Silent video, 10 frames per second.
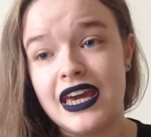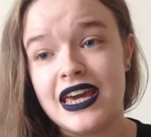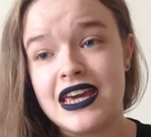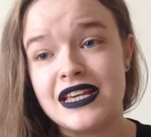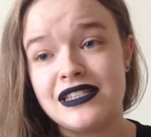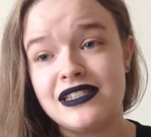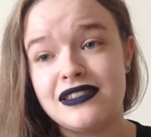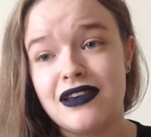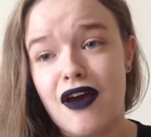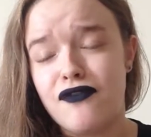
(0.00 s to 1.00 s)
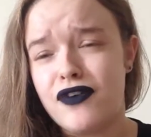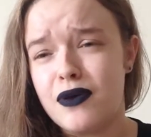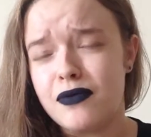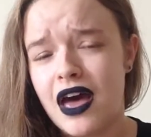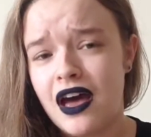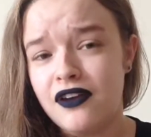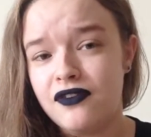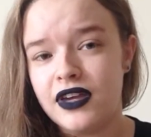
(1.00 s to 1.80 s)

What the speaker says: is a film that I